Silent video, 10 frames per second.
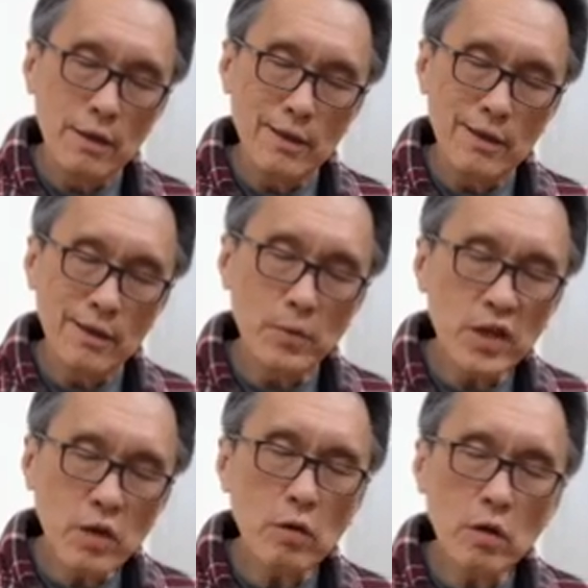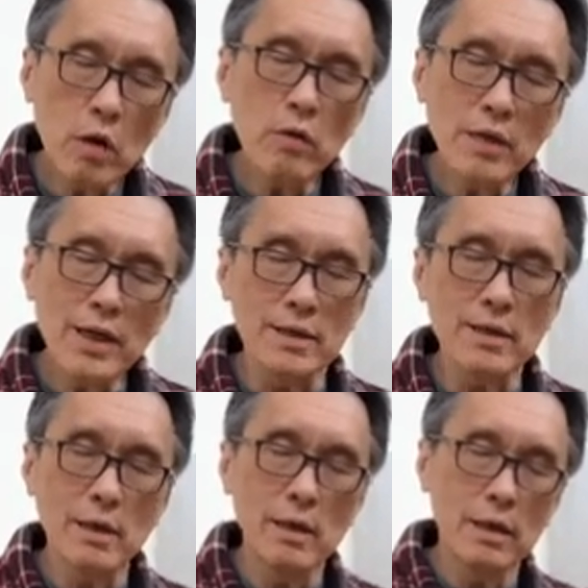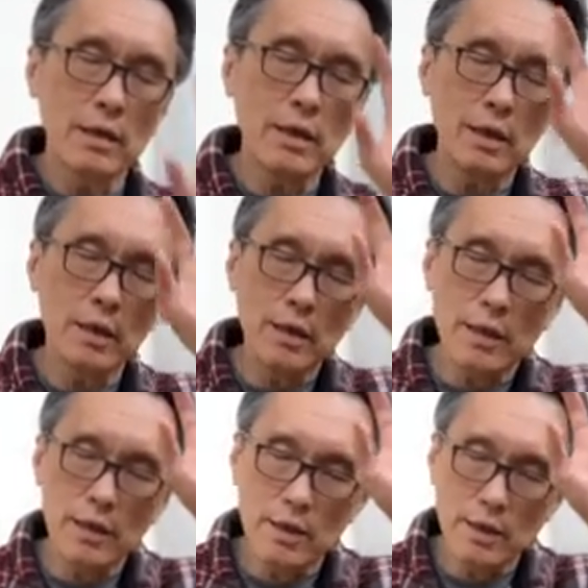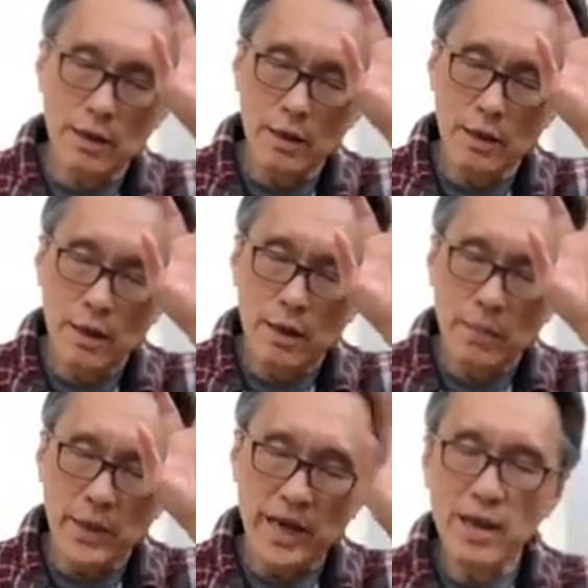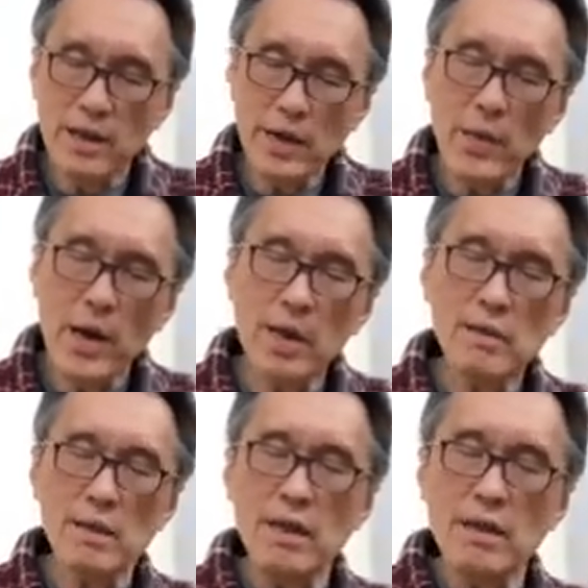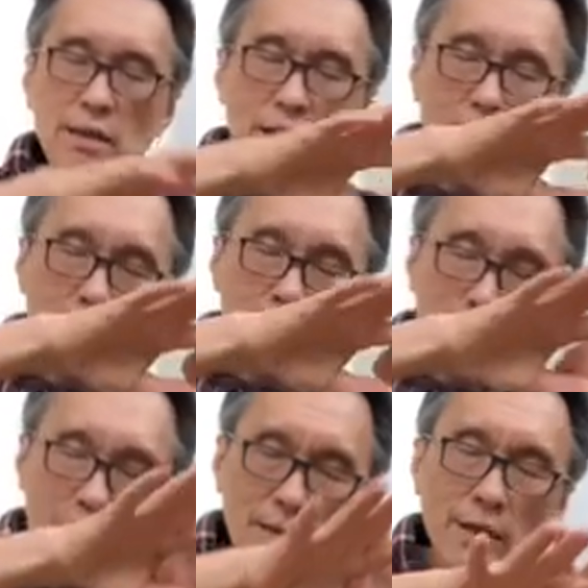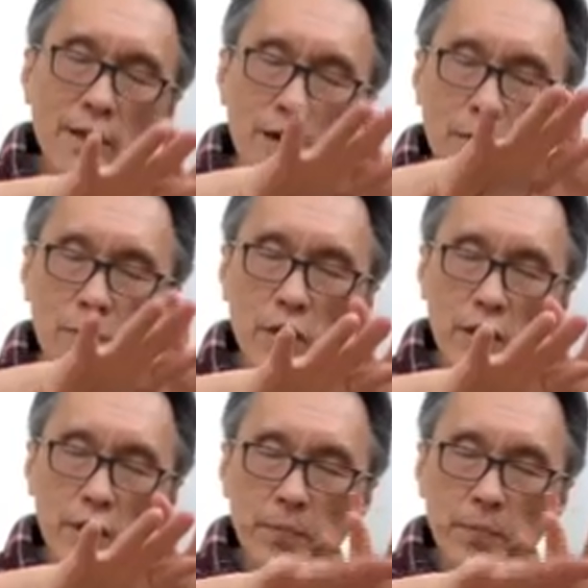if we don't know this, the mechanic parts and the handling of the